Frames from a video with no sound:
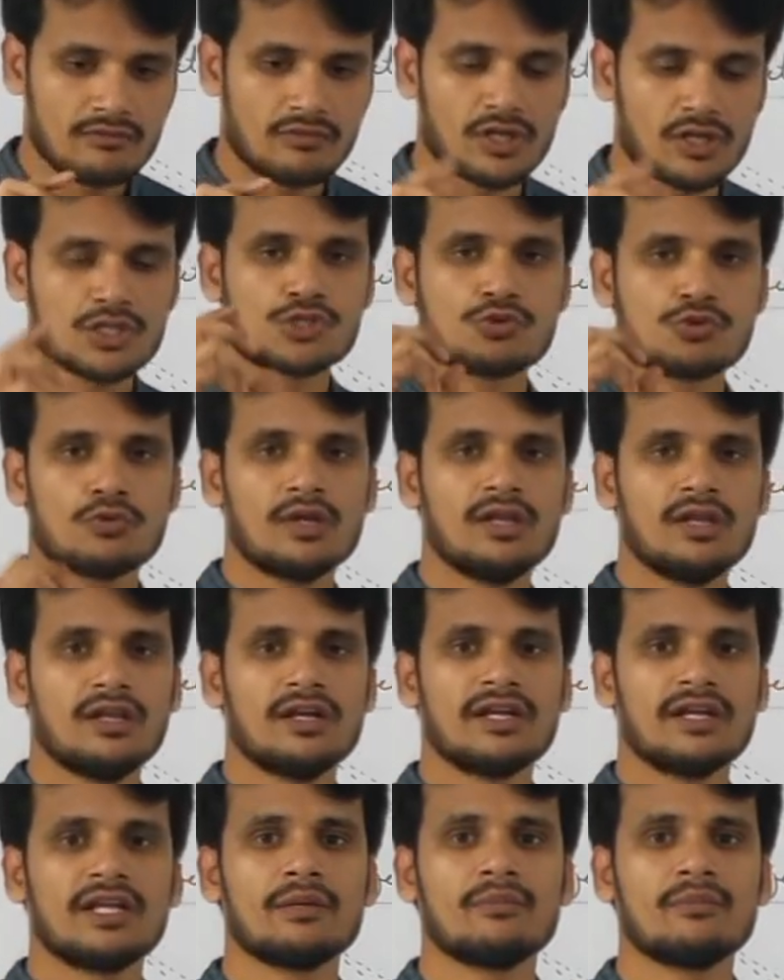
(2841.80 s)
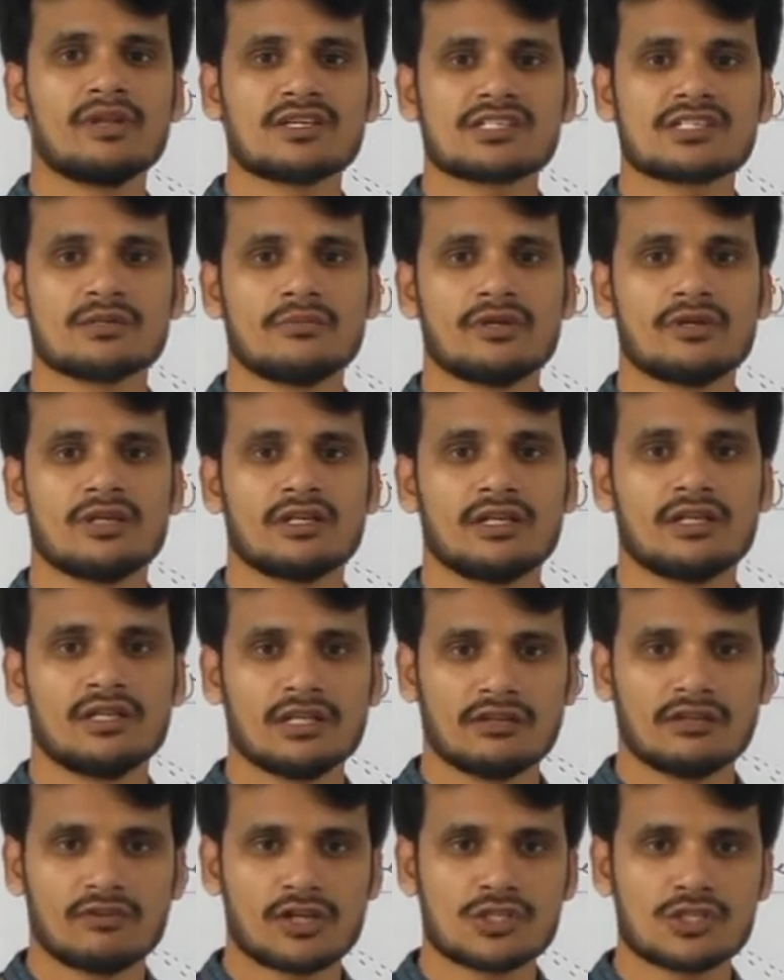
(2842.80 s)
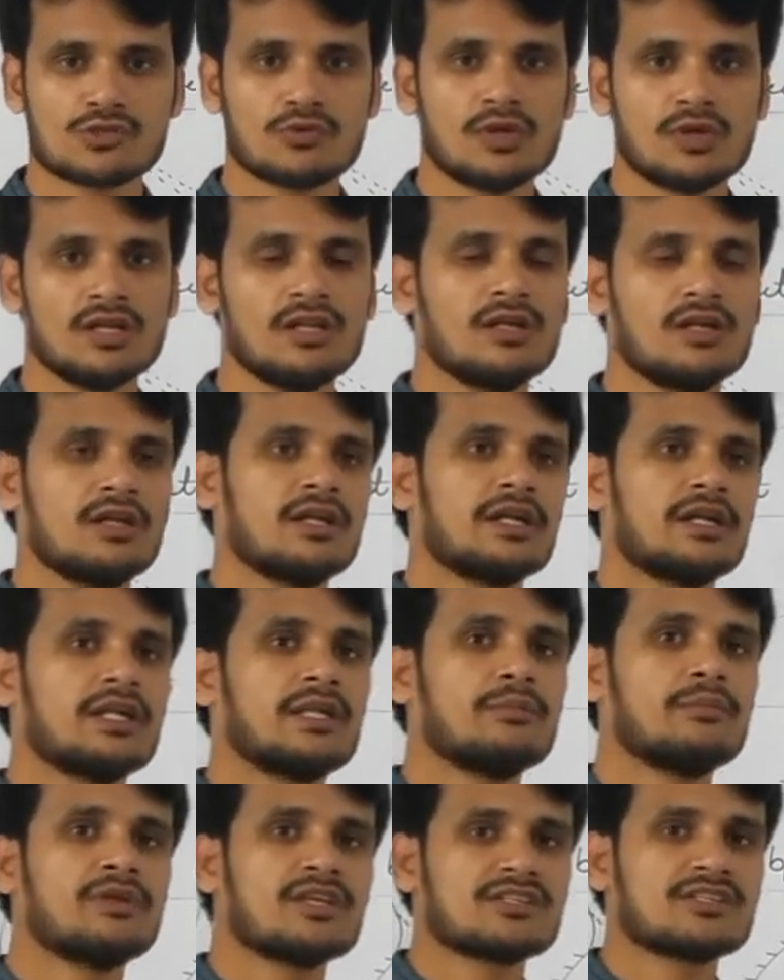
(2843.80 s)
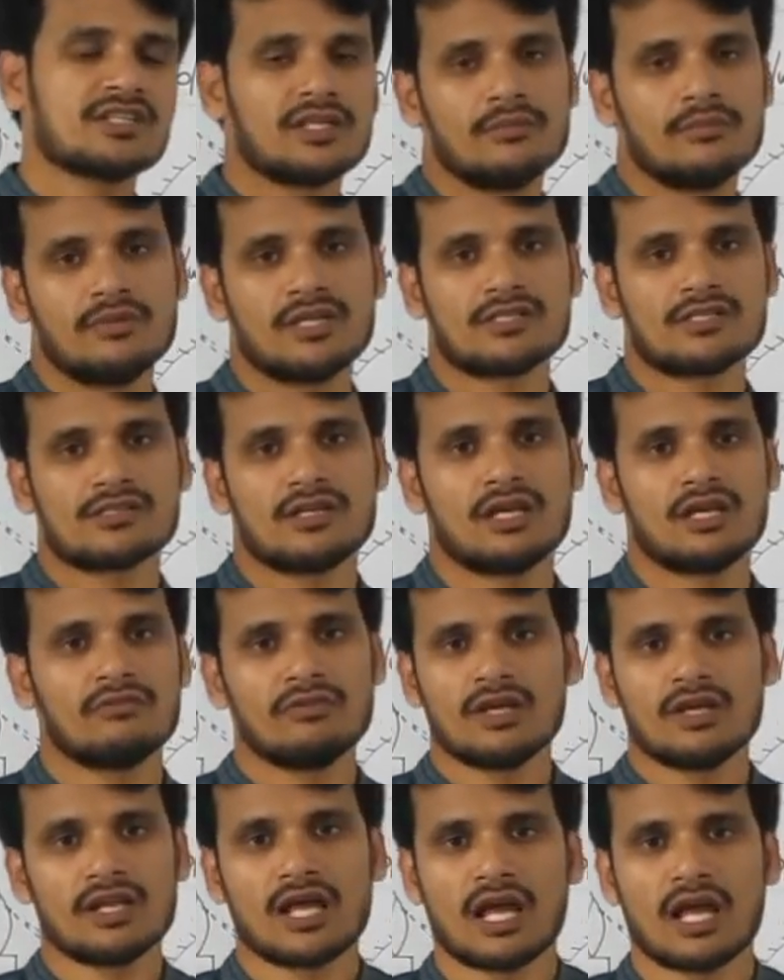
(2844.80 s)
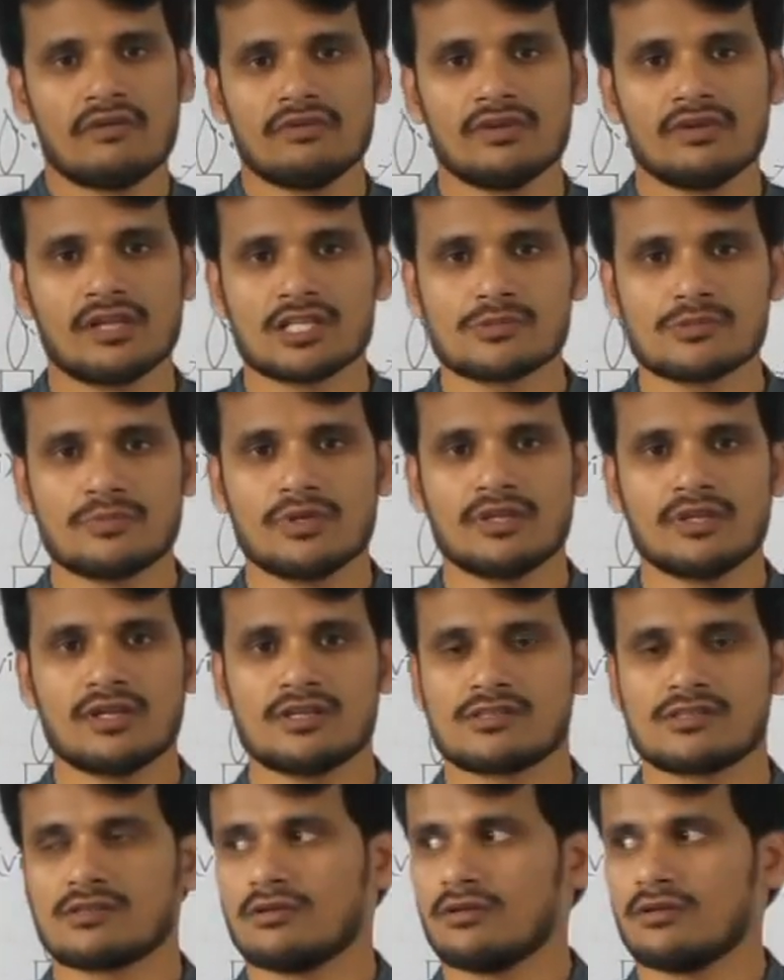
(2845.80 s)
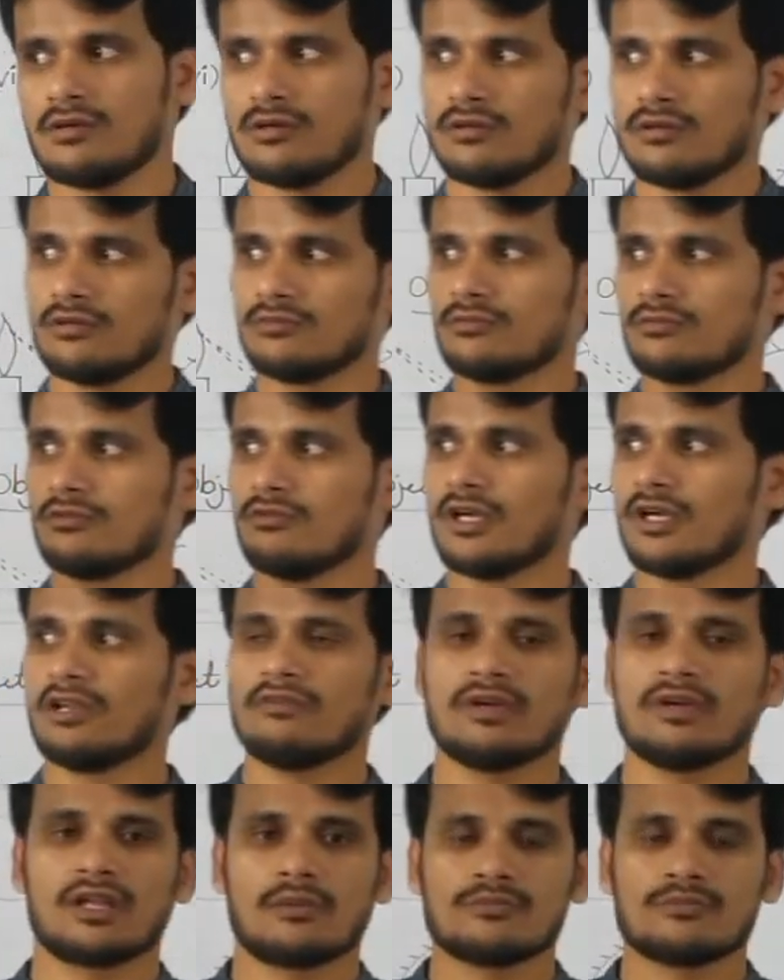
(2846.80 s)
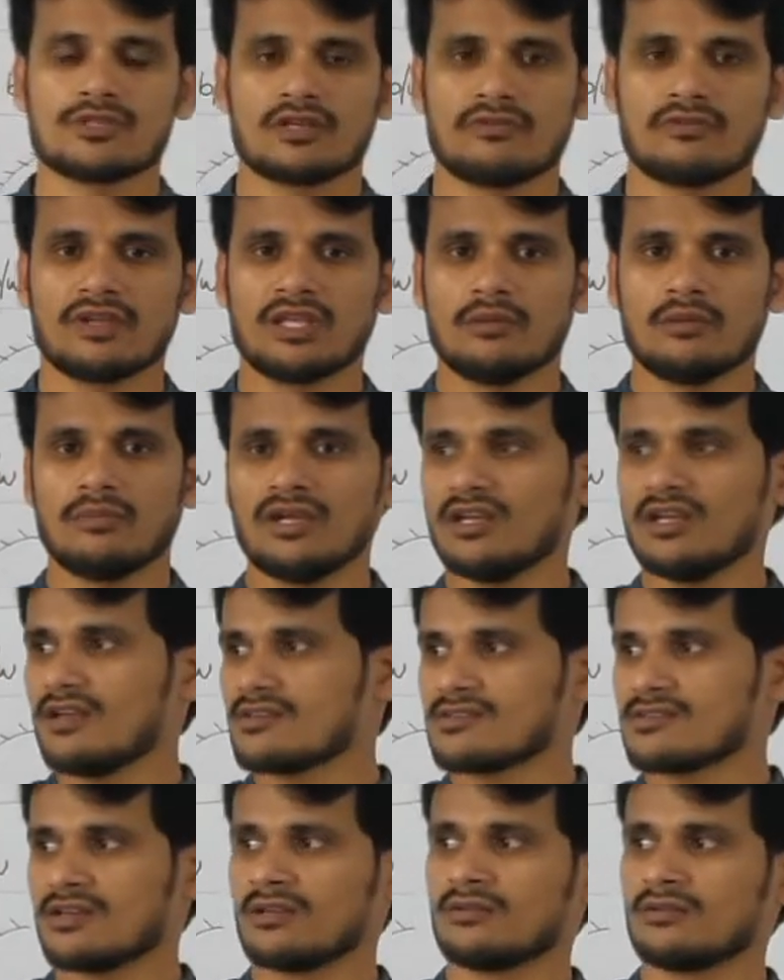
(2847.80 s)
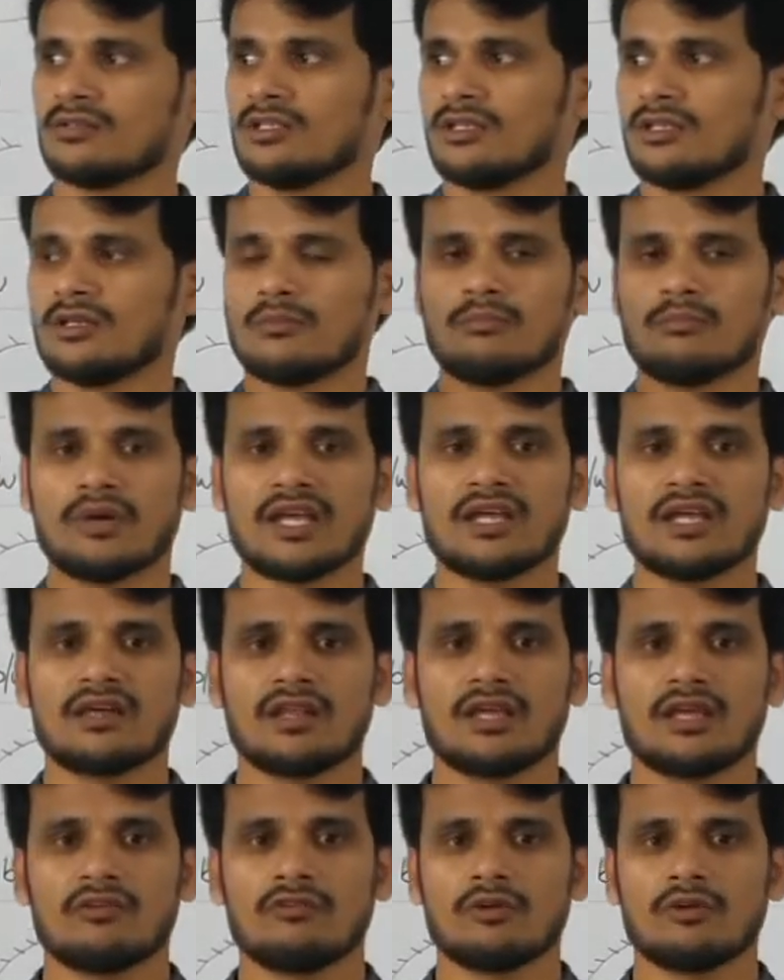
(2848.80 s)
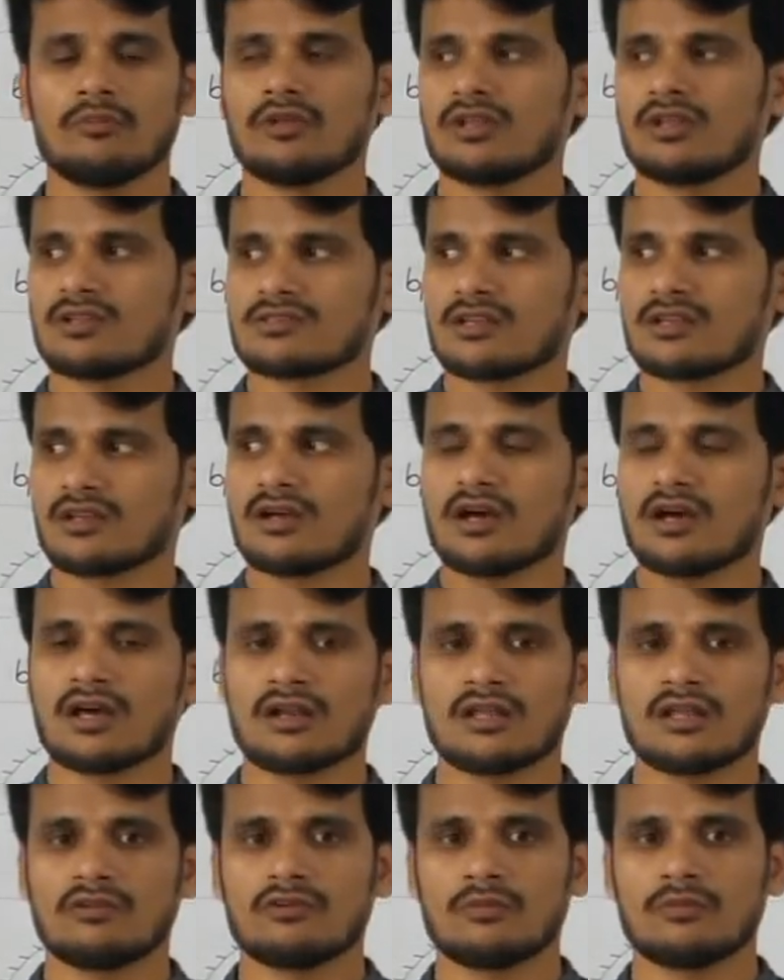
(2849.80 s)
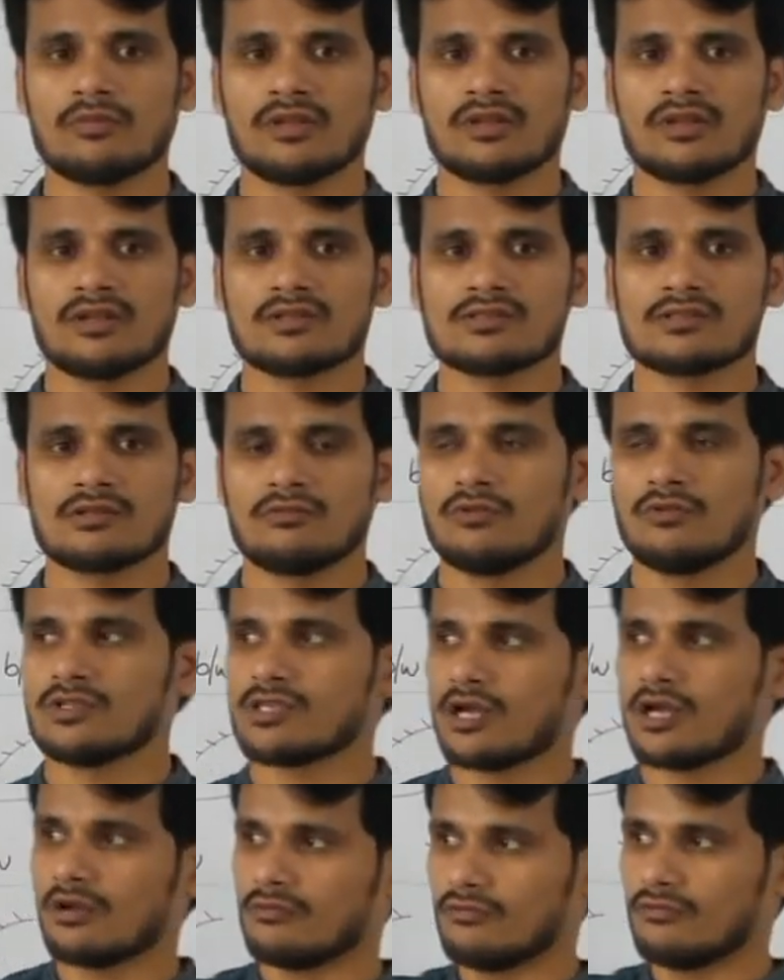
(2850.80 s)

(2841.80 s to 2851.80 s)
virtual diminished image. And we are having experience while we are observing images on bike rear view mirrors or car rear view mirrors, which